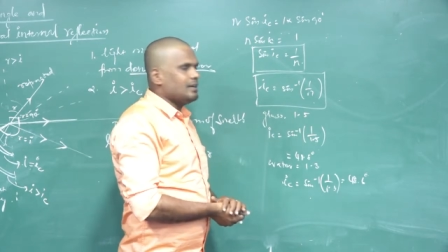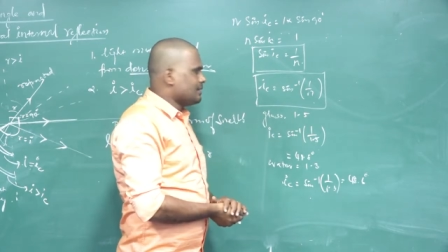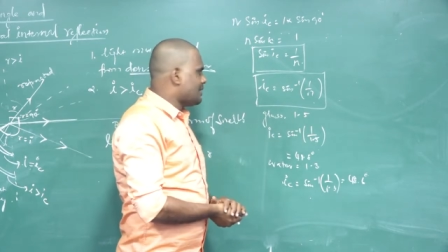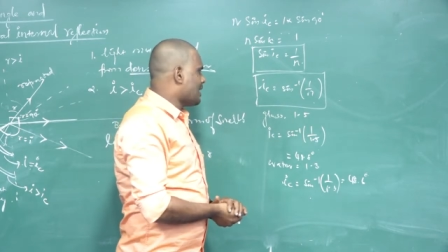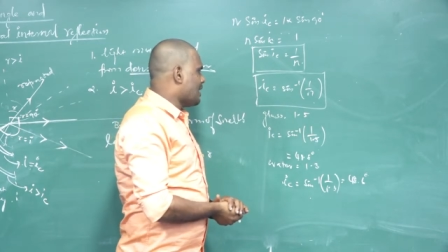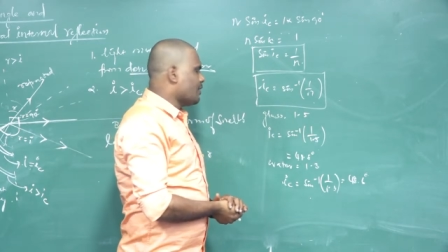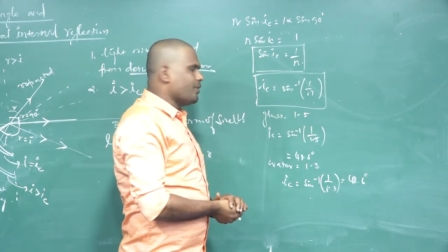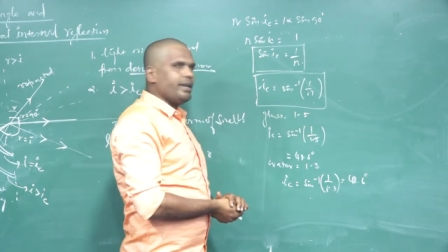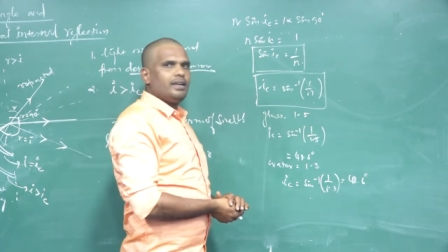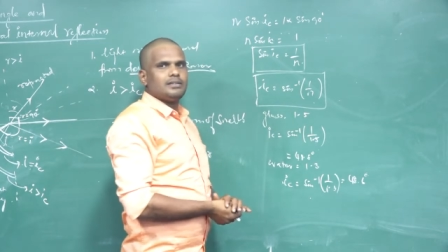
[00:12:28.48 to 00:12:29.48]
There are
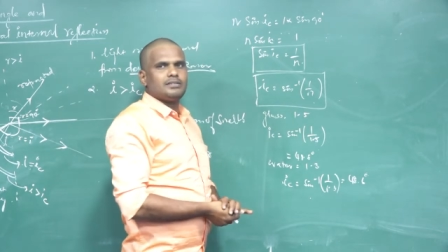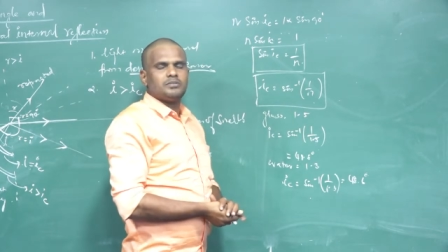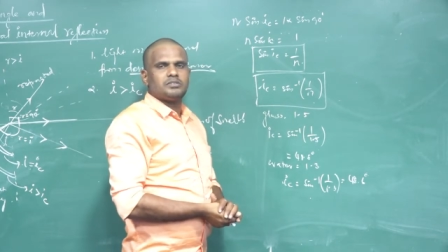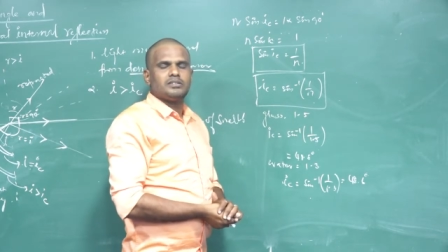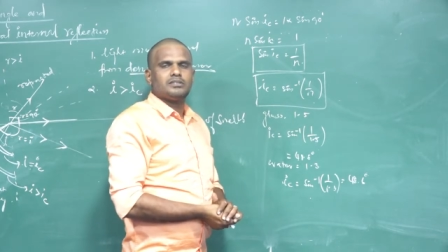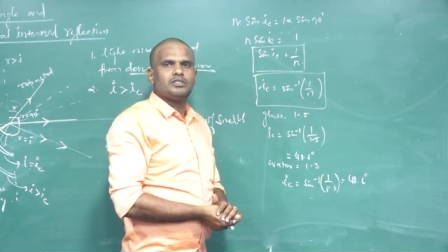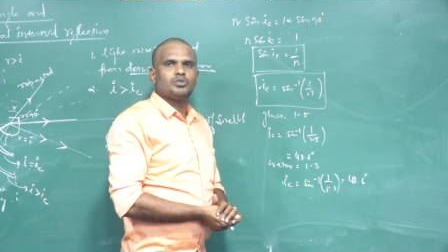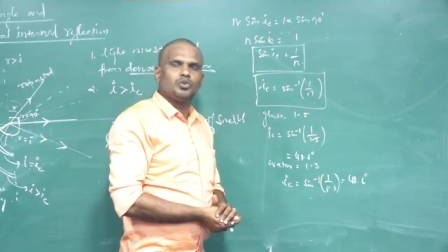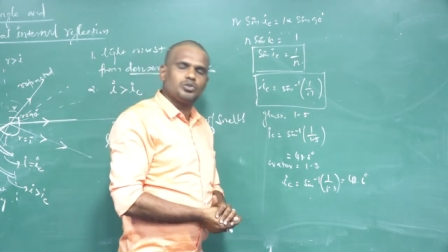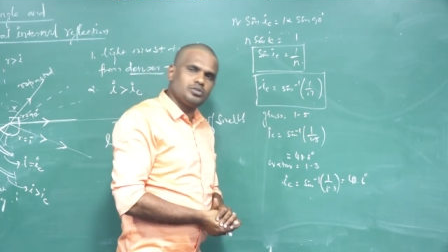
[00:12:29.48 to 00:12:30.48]
various substances
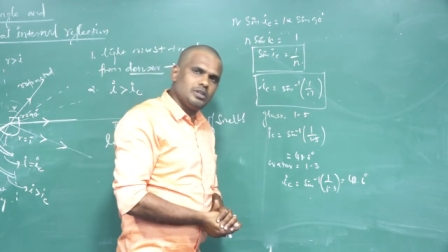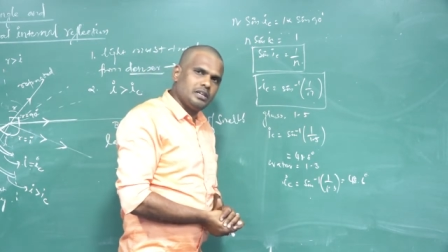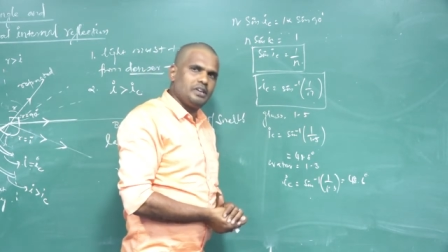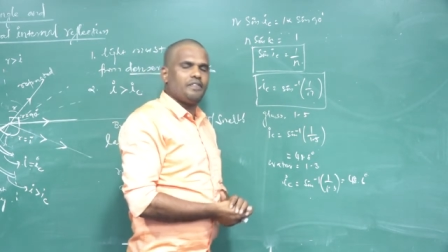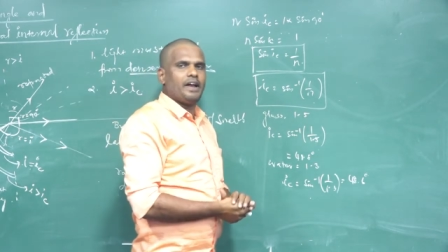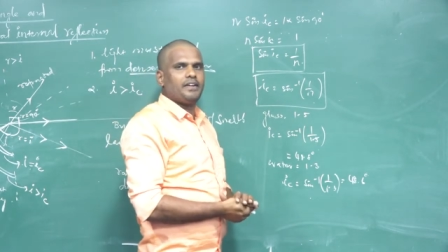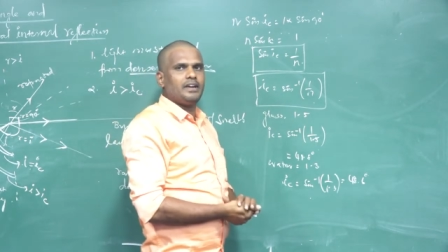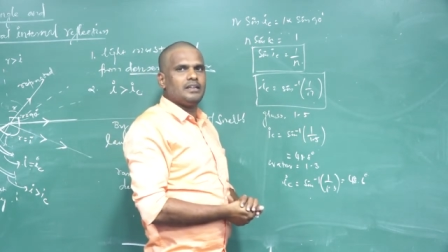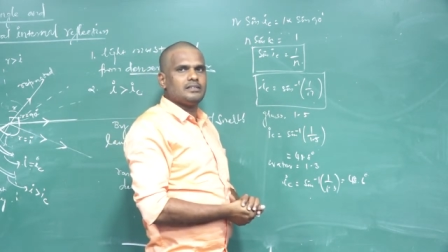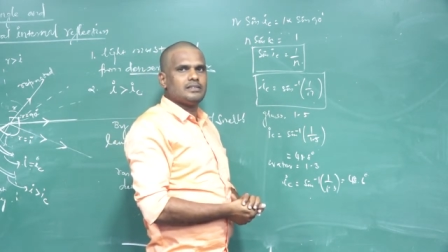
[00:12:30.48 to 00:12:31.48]
whose refractive
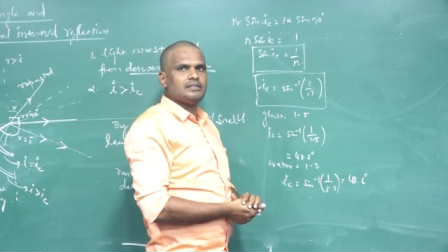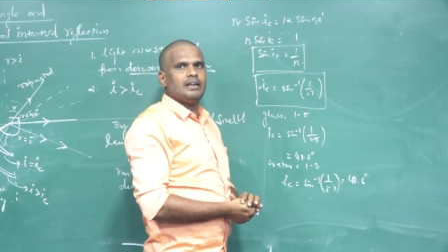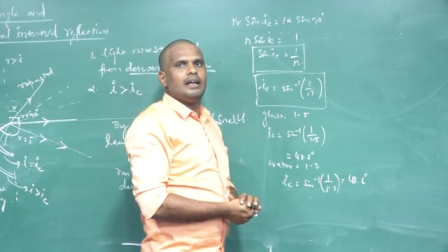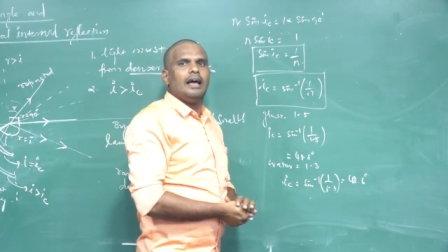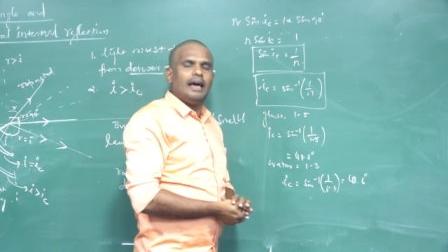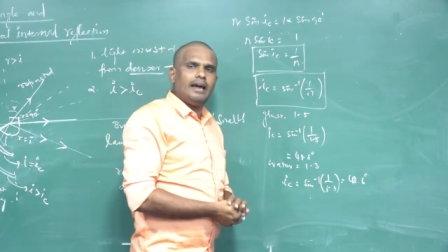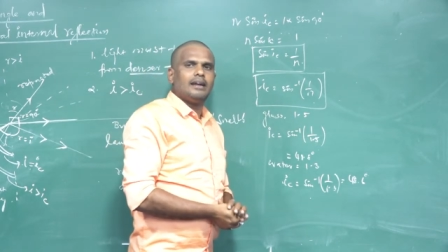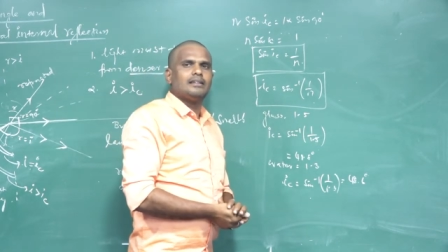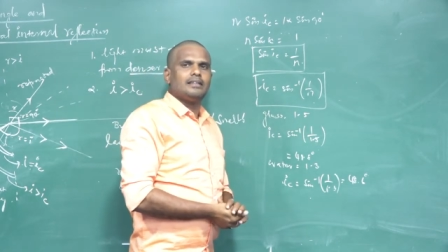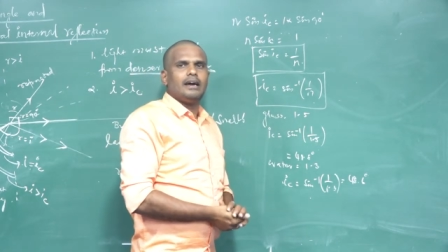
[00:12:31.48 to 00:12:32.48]
indices and
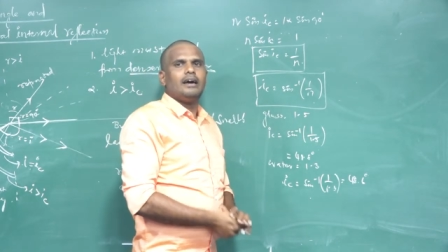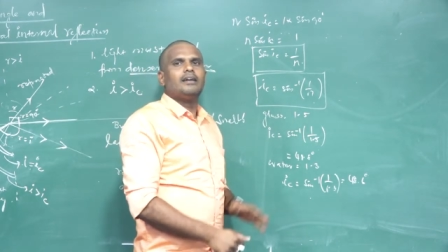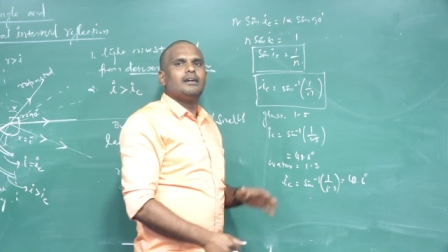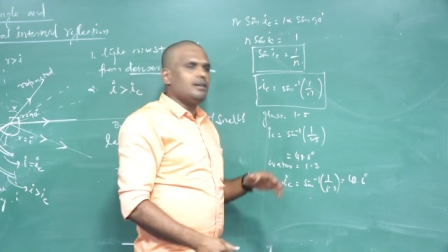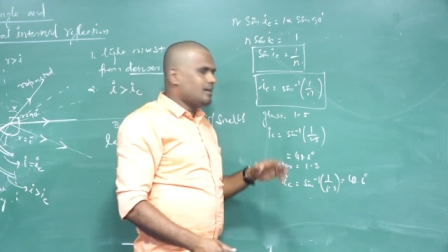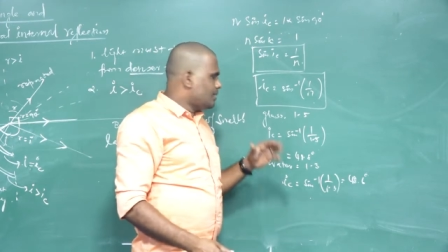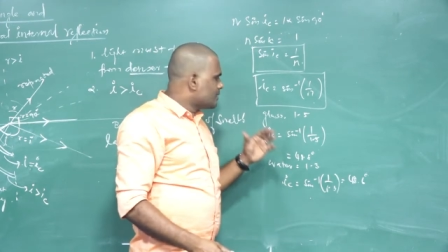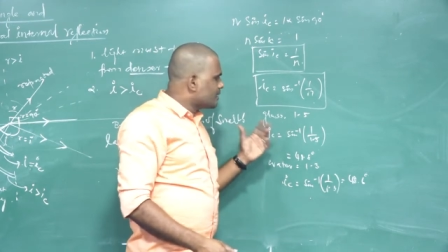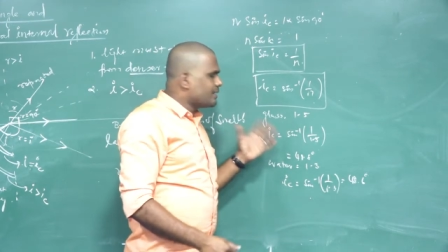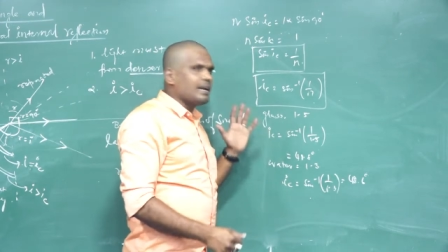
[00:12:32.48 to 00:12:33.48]
their
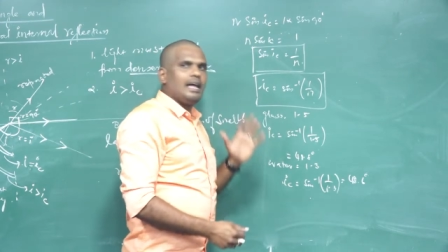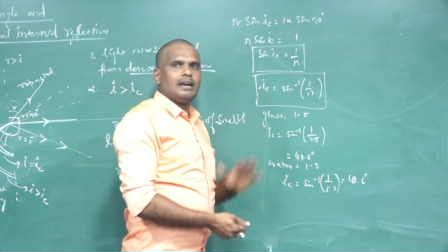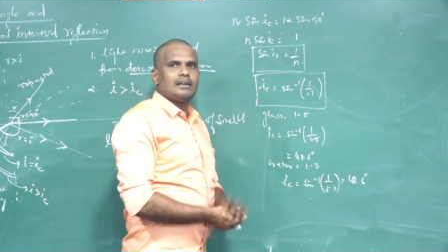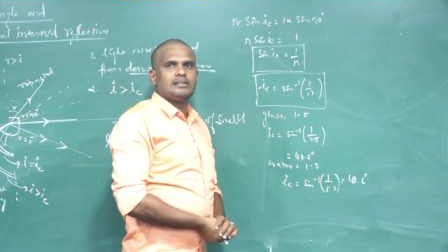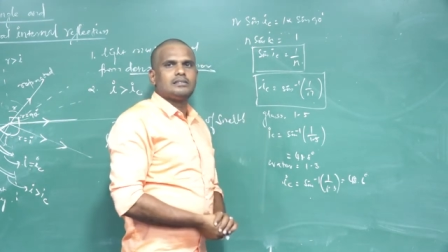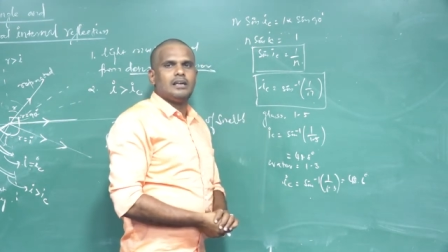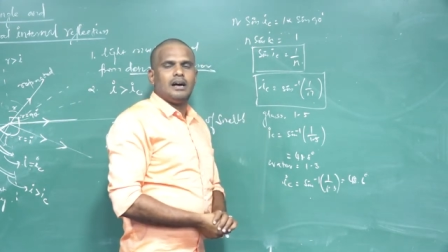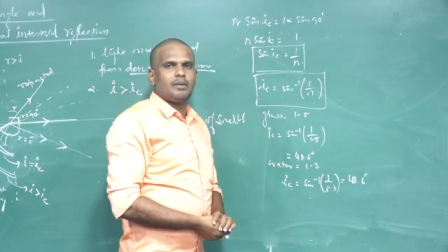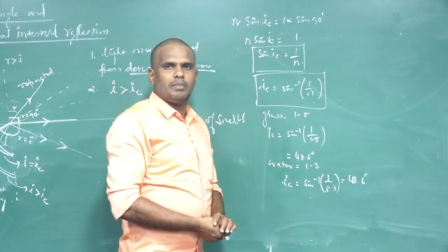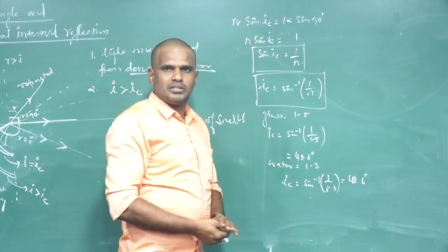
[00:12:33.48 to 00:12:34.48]
critical angles
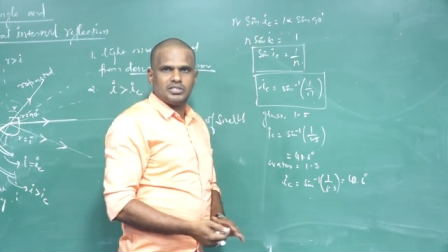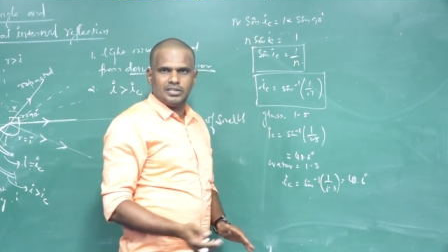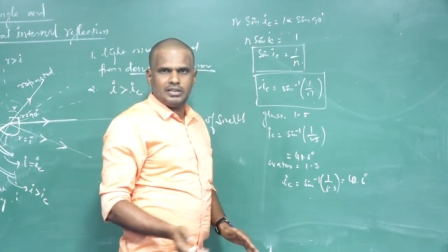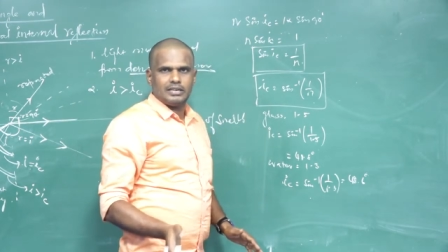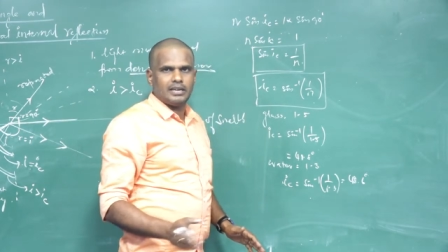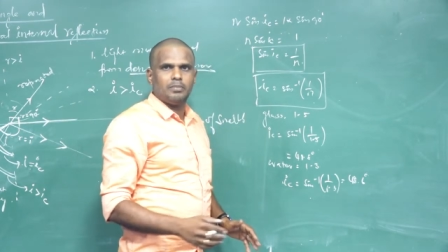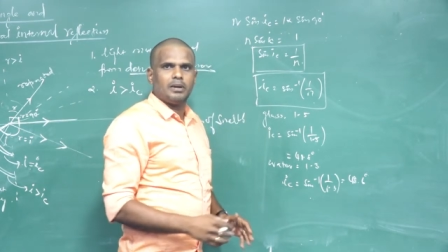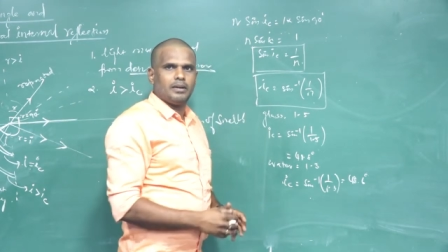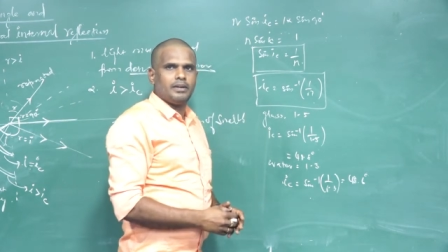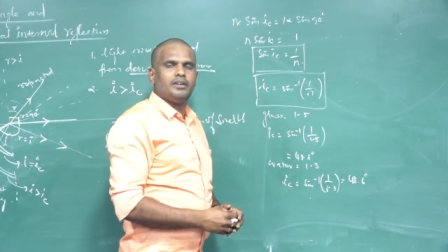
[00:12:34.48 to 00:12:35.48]
are mentioned in a
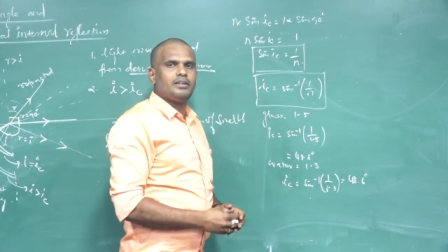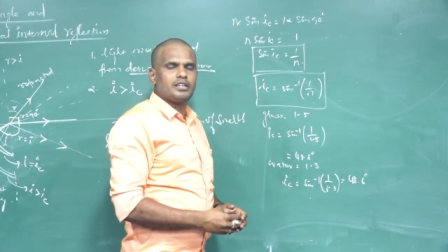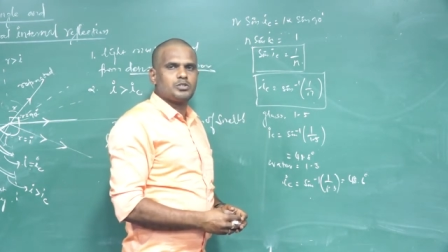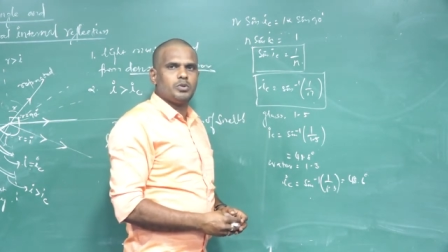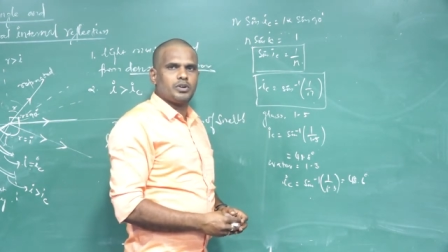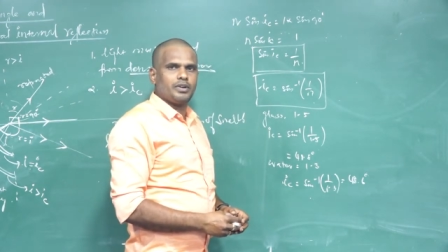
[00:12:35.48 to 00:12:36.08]
table in your textbook.